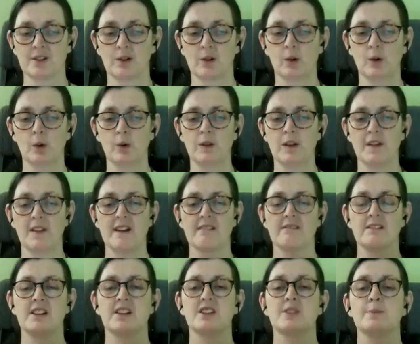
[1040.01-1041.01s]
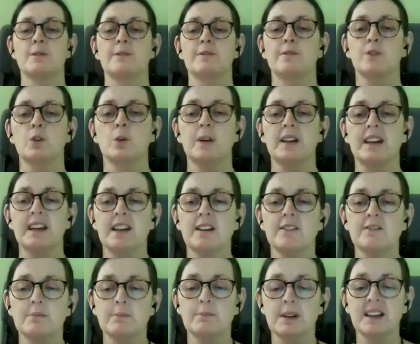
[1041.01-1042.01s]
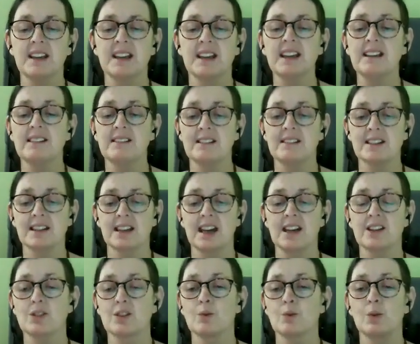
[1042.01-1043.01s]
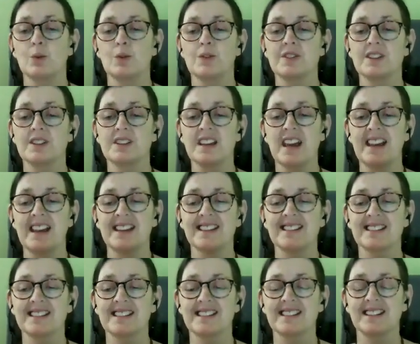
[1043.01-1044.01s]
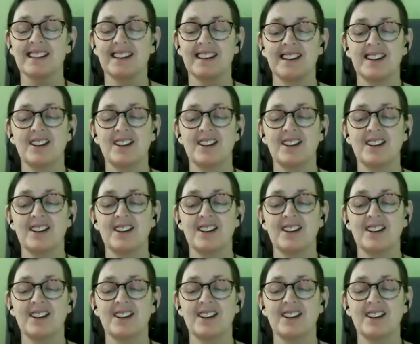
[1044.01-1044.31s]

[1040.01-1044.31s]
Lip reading: all that there is before we even begin to get towards a taste.